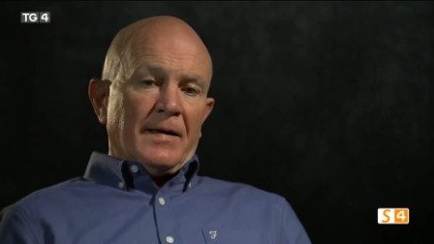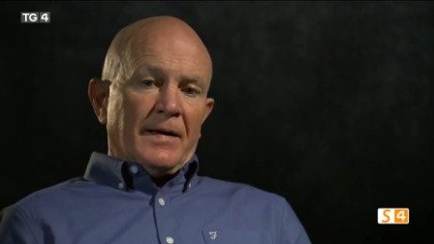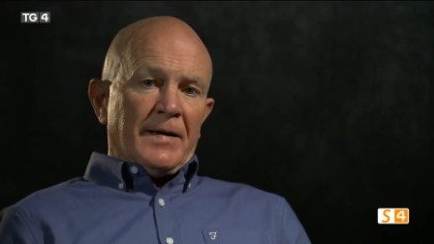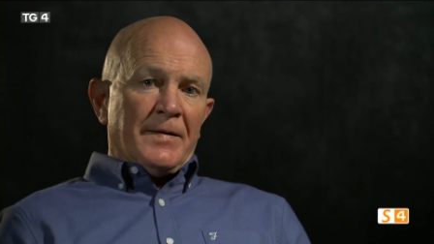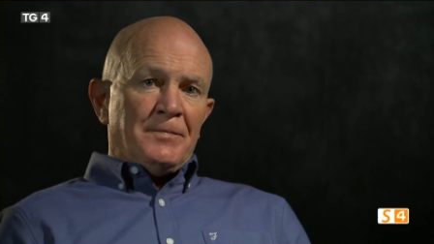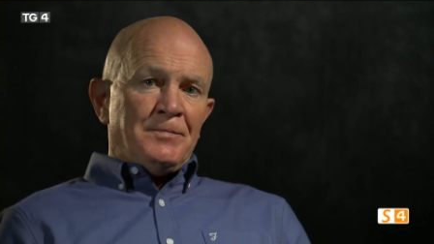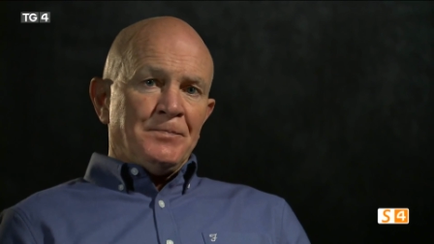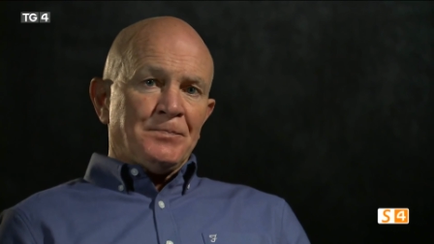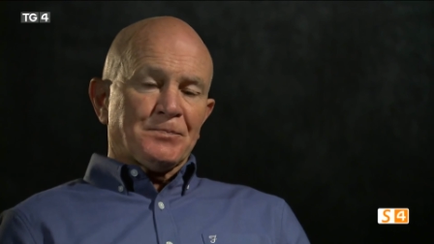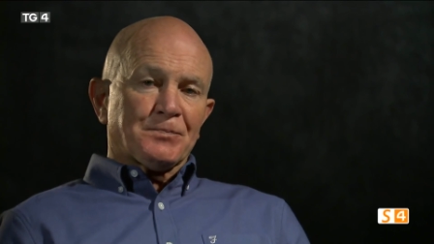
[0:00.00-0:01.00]
Um,
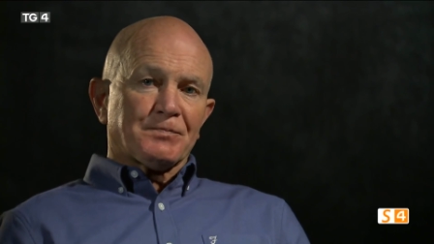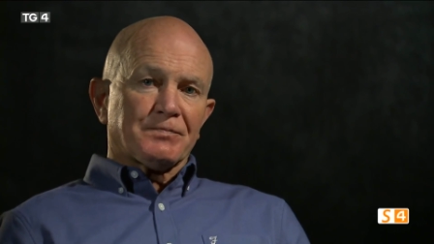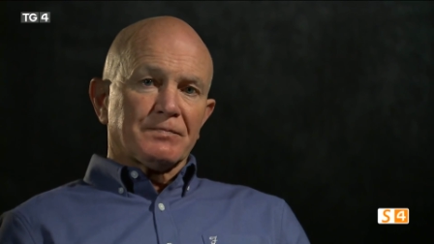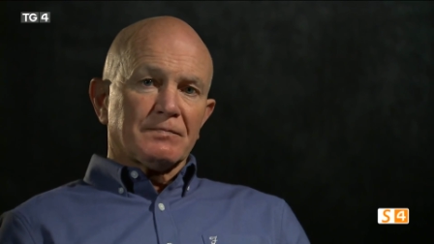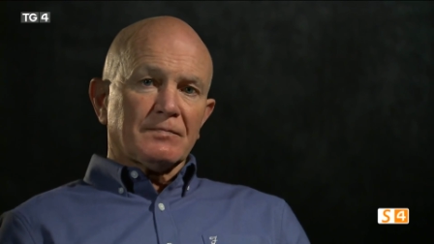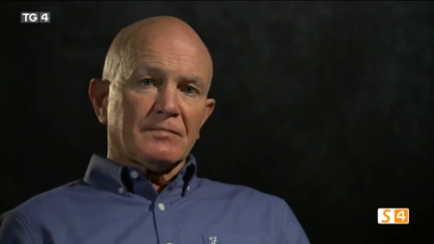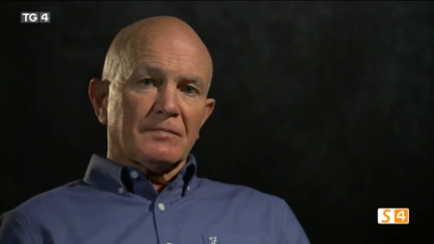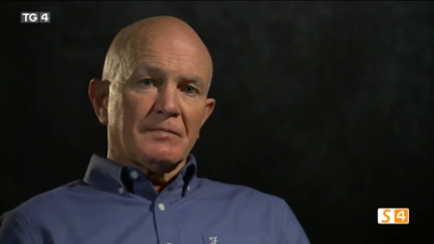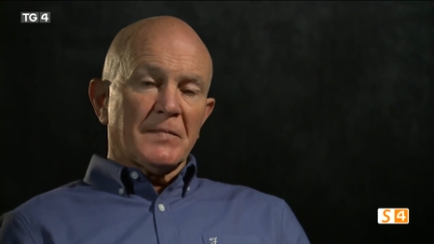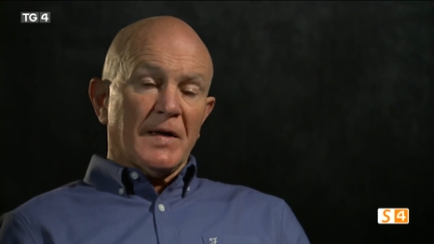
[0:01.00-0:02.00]

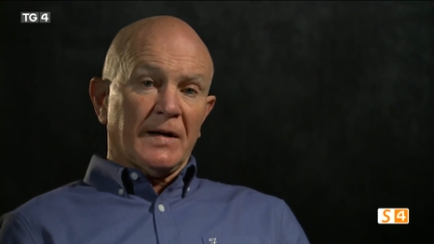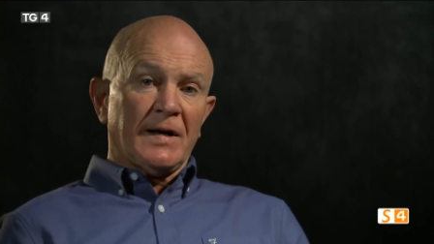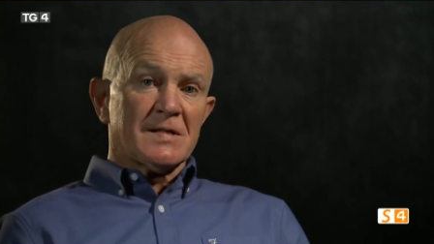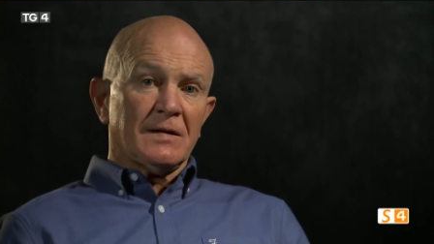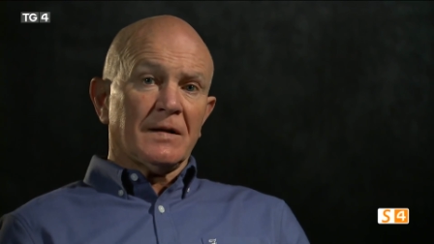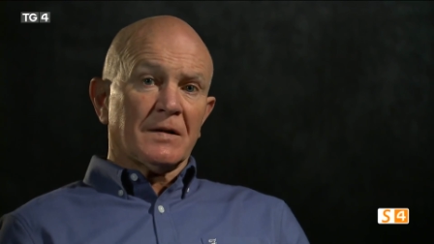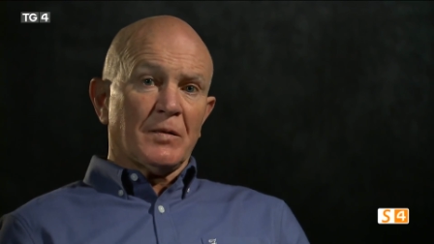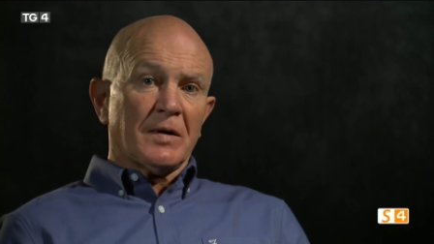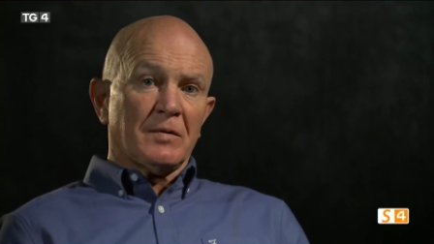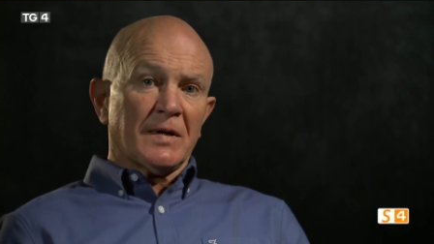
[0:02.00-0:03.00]
it escalated
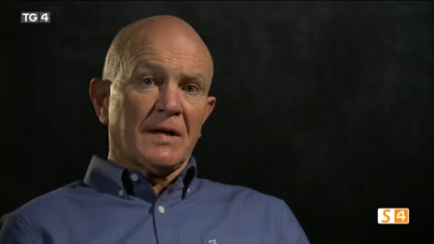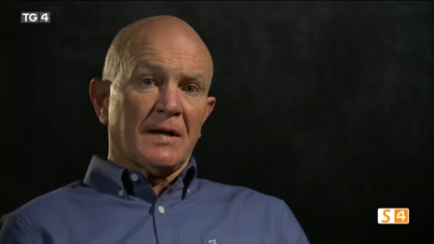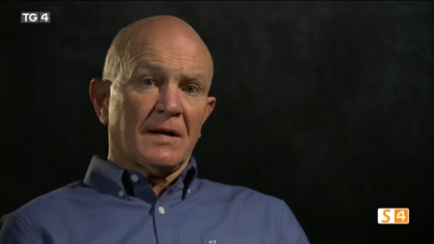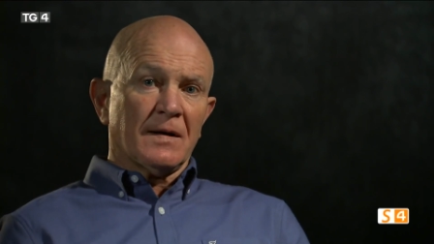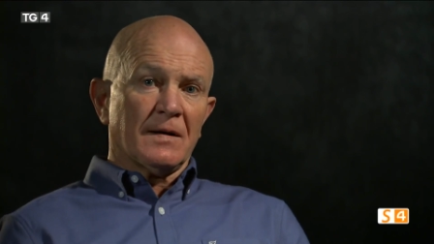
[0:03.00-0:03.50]
quite quickly.